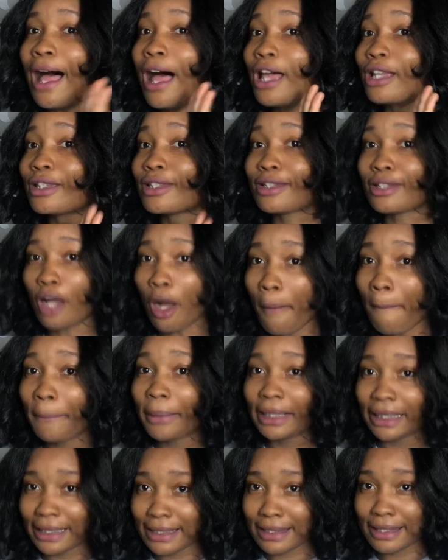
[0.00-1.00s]
some
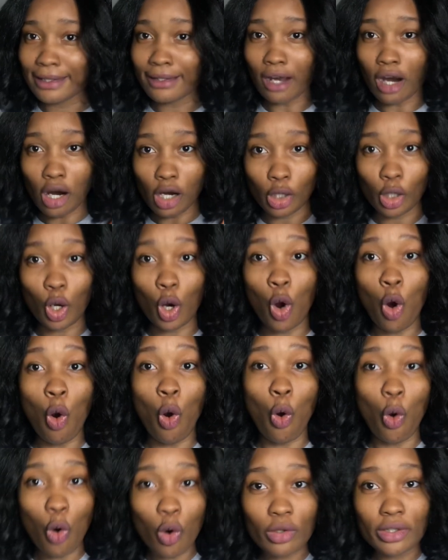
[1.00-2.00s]
places are
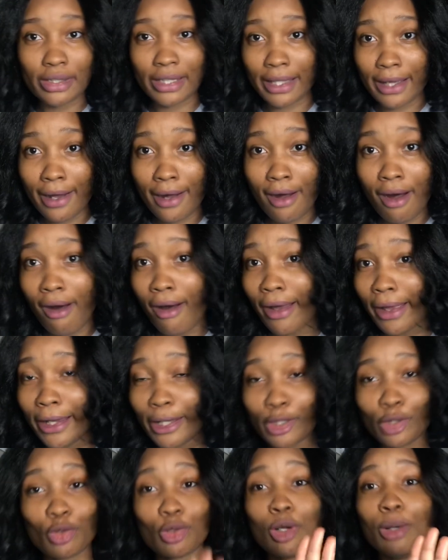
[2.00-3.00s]
cold as hell and
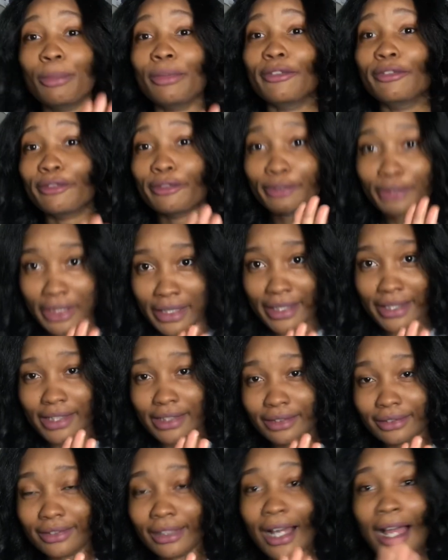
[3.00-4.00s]
you're gonna be freezing.
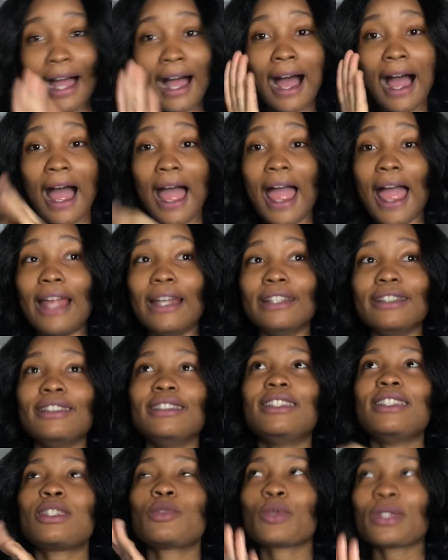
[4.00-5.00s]
And
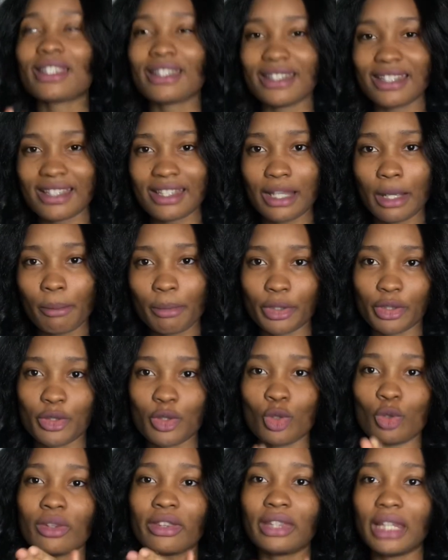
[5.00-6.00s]
this was in December,
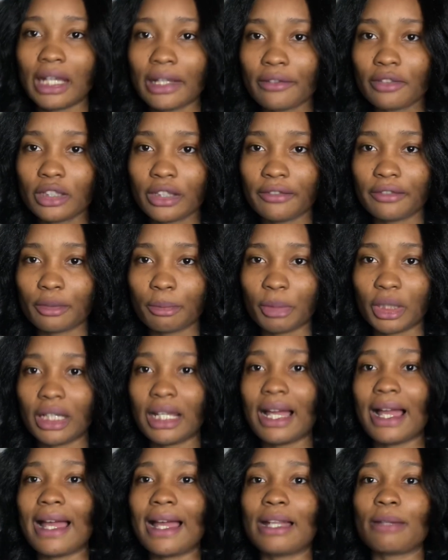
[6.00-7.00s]
so thankfully for me,
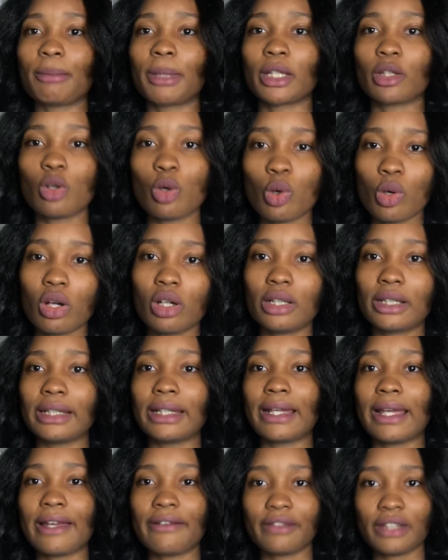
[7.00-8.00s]
I had my coat on, I
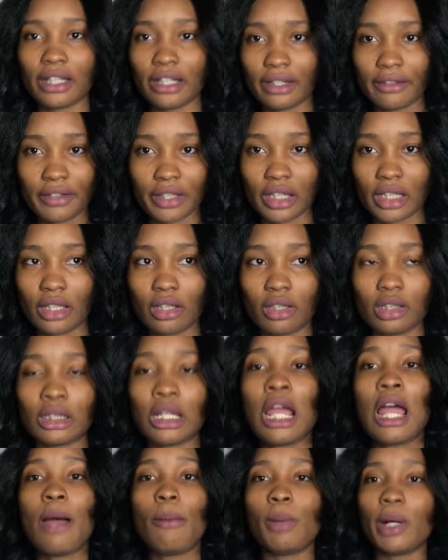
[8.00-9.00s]
have everything on.
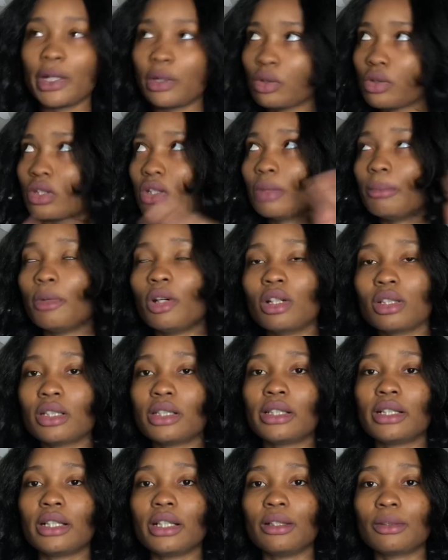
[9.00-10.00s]
But I know some
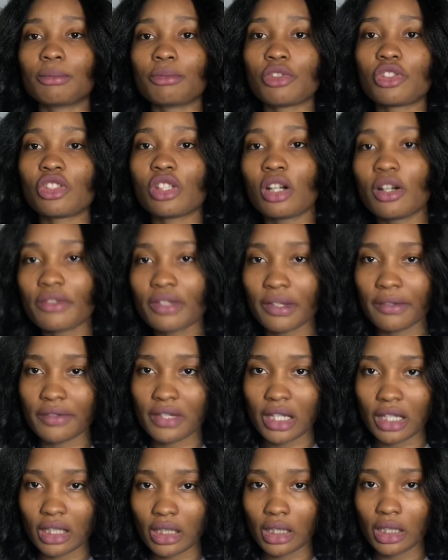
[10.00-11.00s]
other shelves I've
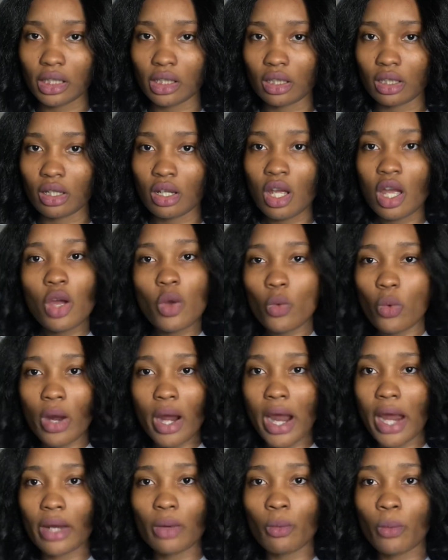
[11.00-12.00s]
taken where
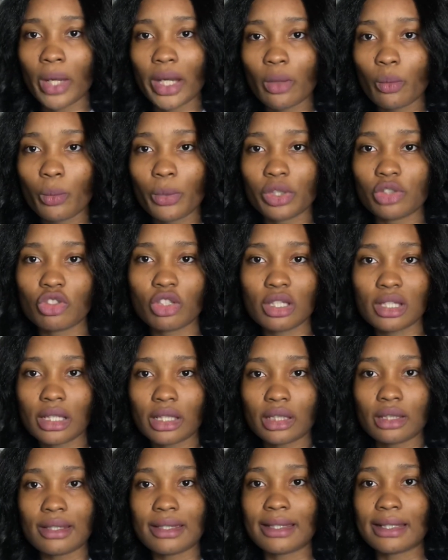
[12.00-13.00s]
I went with just like
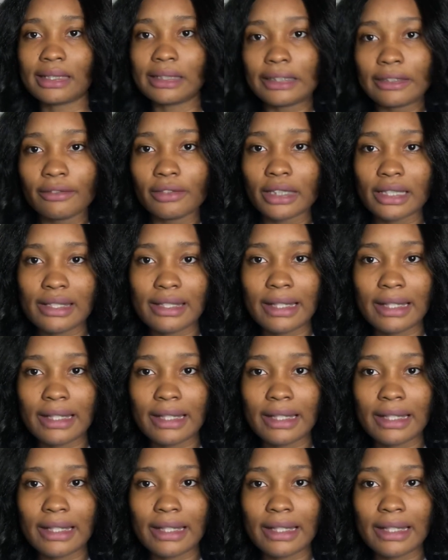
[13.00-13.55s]
a sleeveless